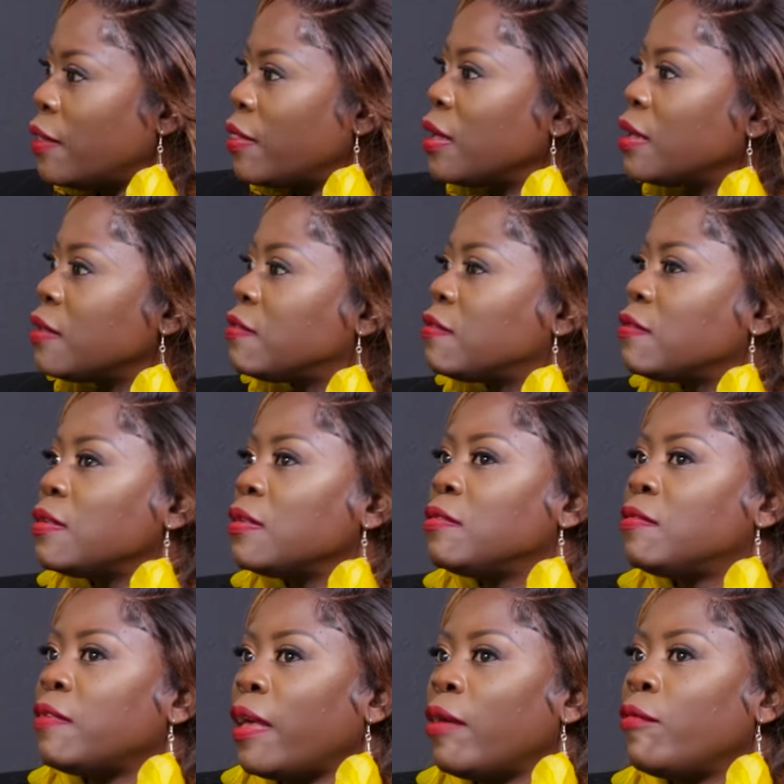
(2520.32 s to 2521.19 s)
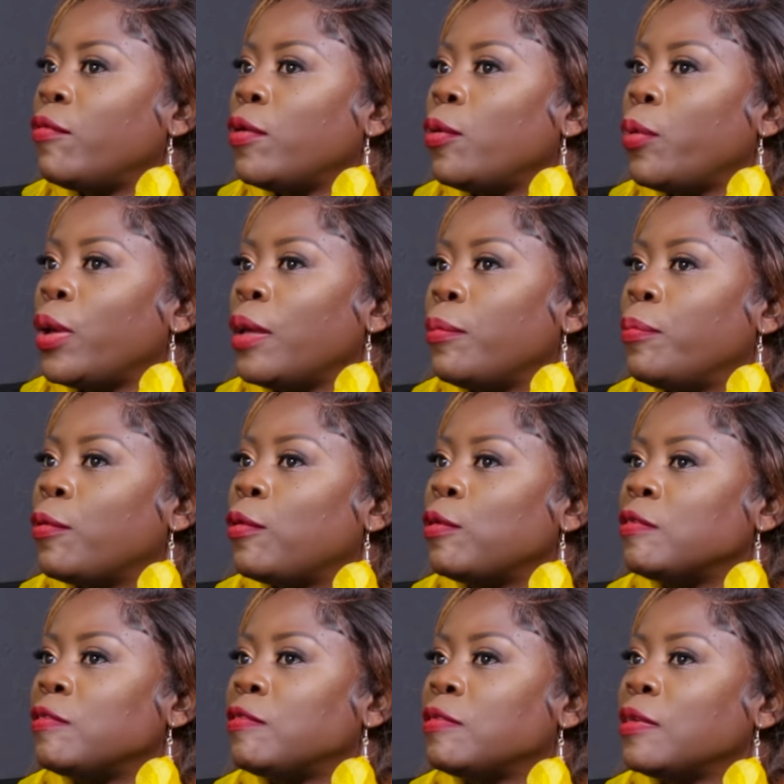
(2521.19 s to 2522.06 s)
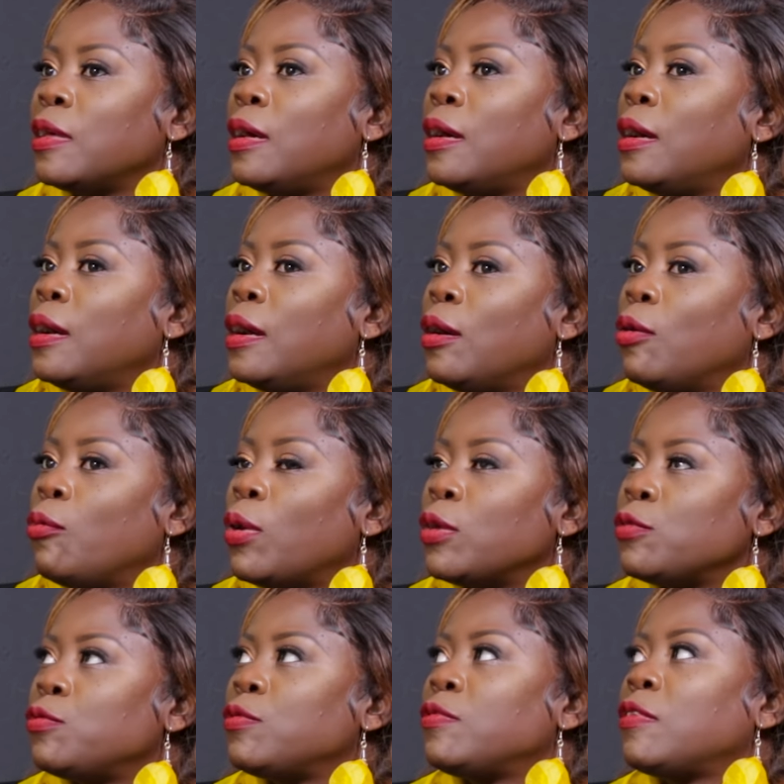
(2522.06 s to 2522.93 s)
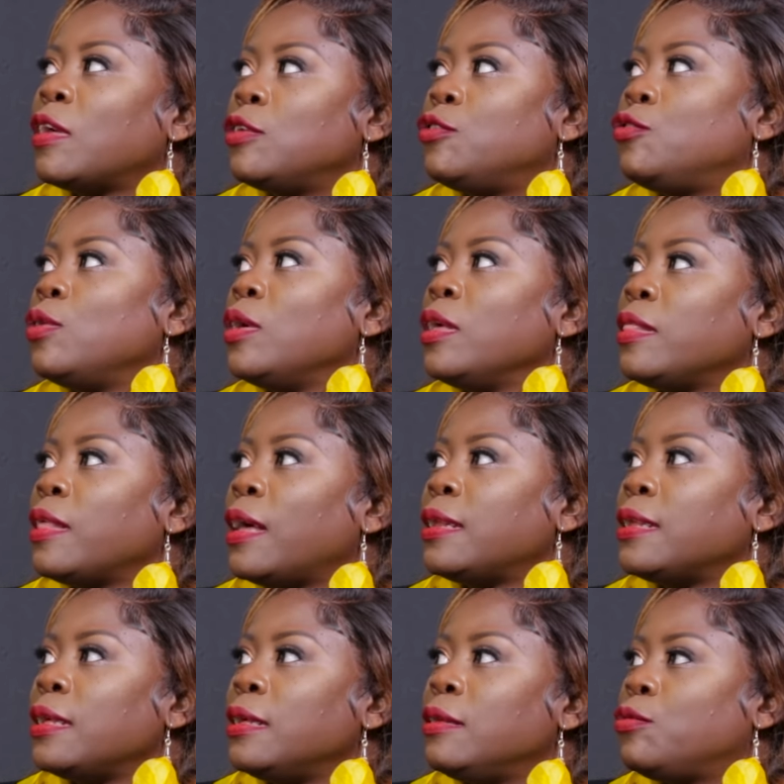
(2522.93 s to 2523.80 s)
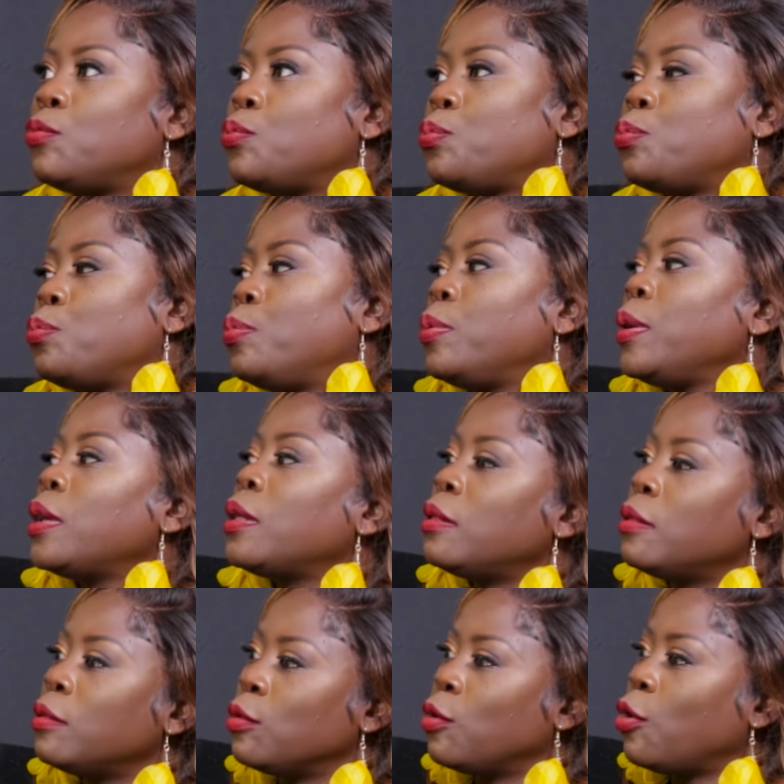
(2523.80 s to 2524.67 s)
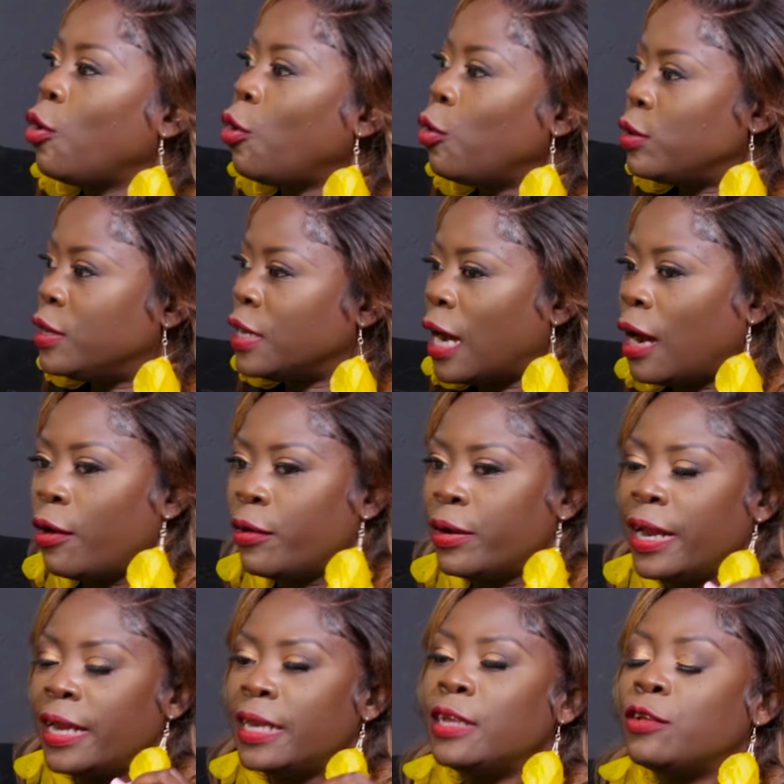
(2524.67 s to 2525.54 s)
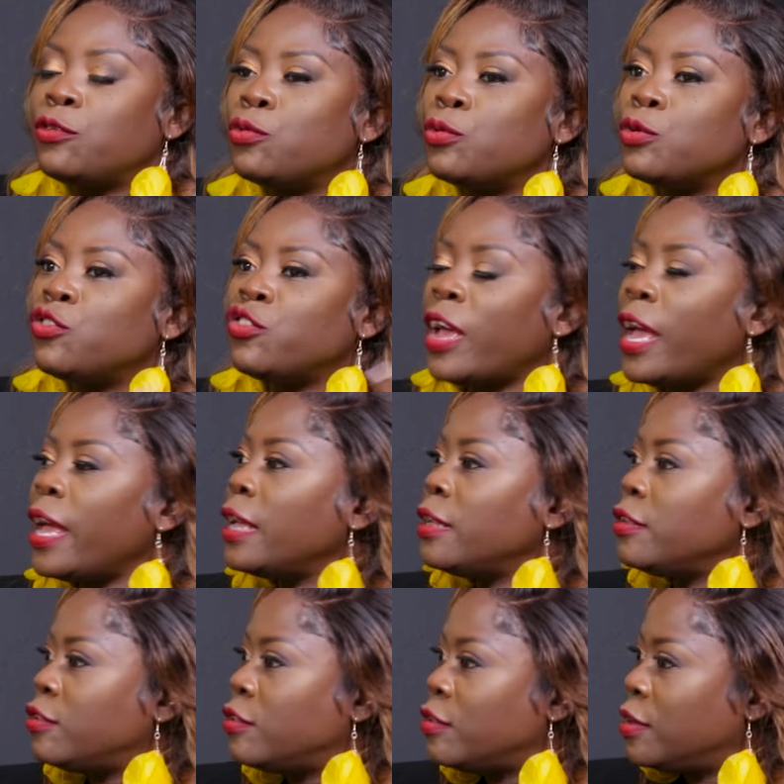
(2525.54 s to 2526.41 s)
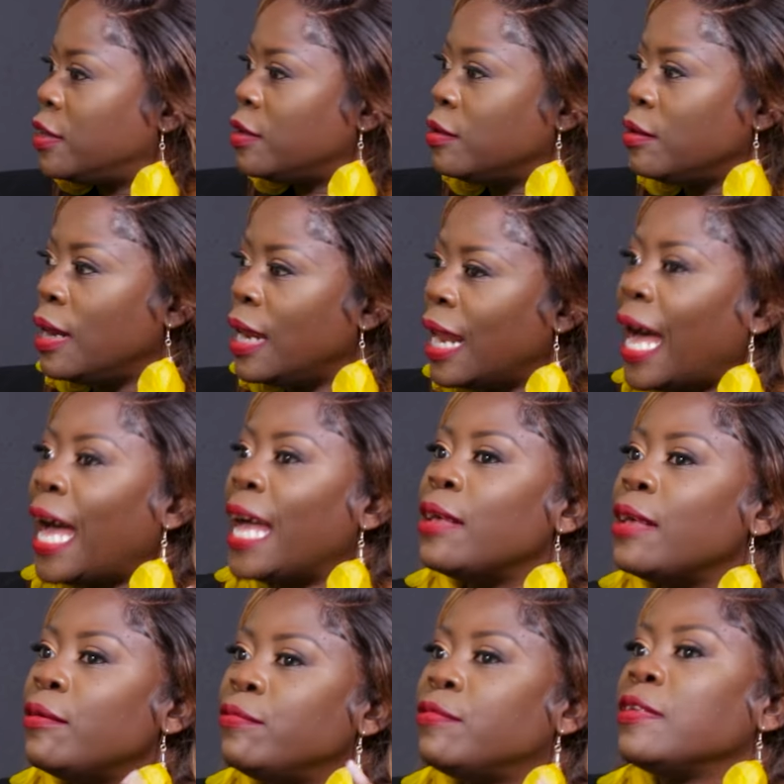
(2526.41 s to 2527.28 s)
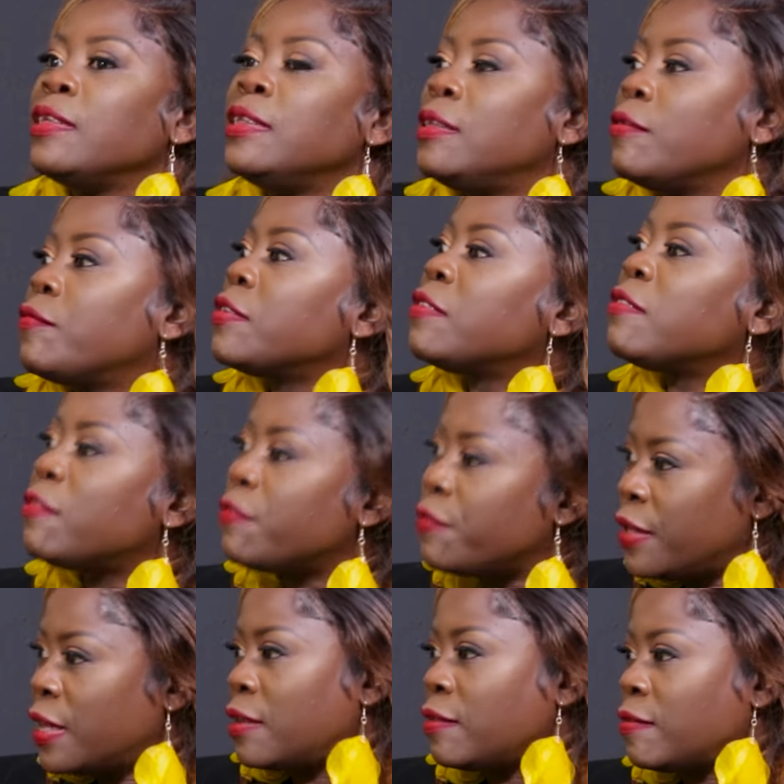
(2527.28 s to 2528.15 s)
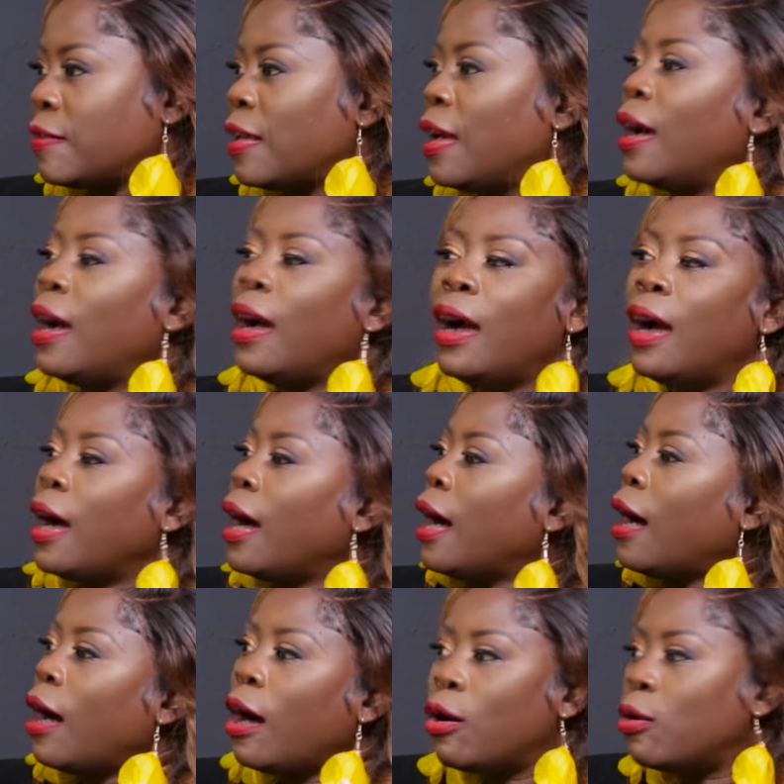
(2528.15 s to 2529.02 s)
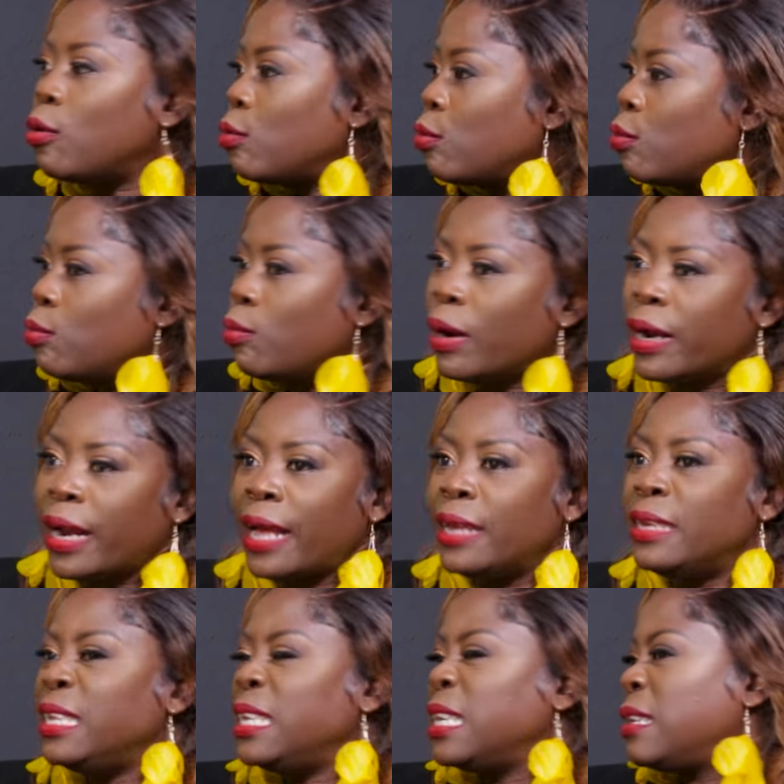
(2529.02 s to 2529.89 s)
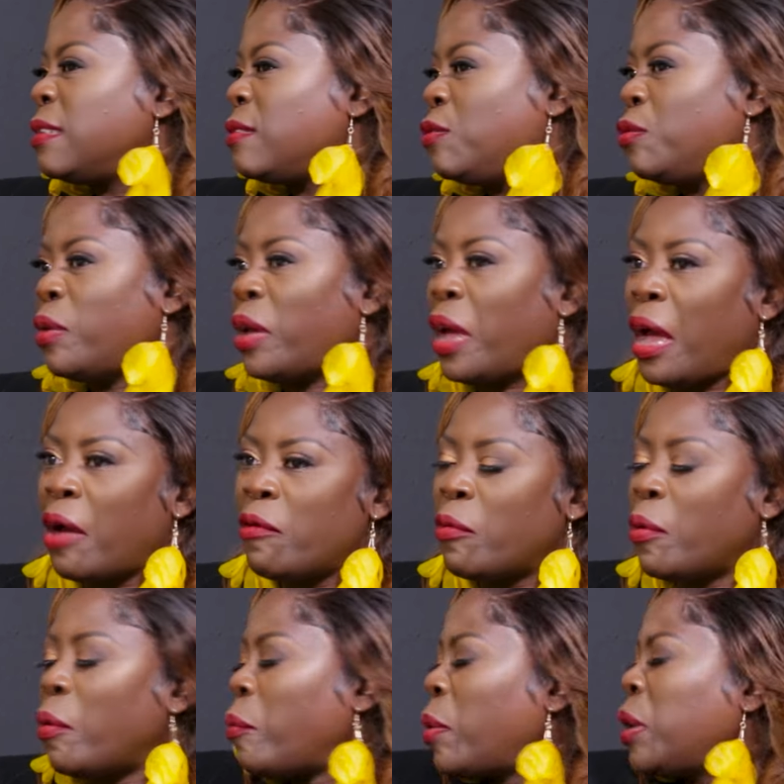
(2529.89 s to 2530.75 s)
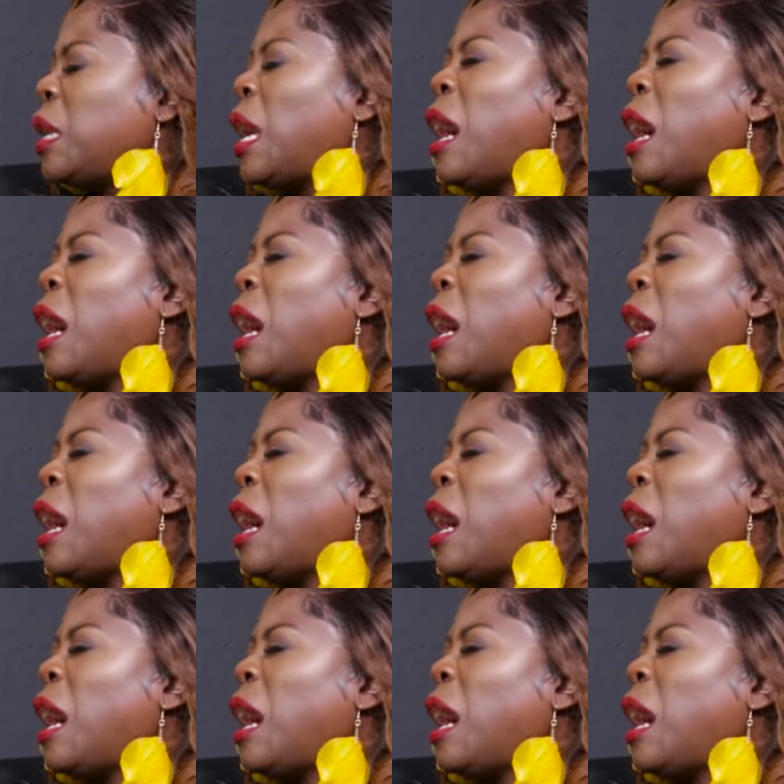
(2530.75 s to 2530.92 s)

I think it's mm-hmm. everywhere. It's everywhere. Once you start doing that, it will go down and it will change mm. lives in different spheres how what ideas do you have or what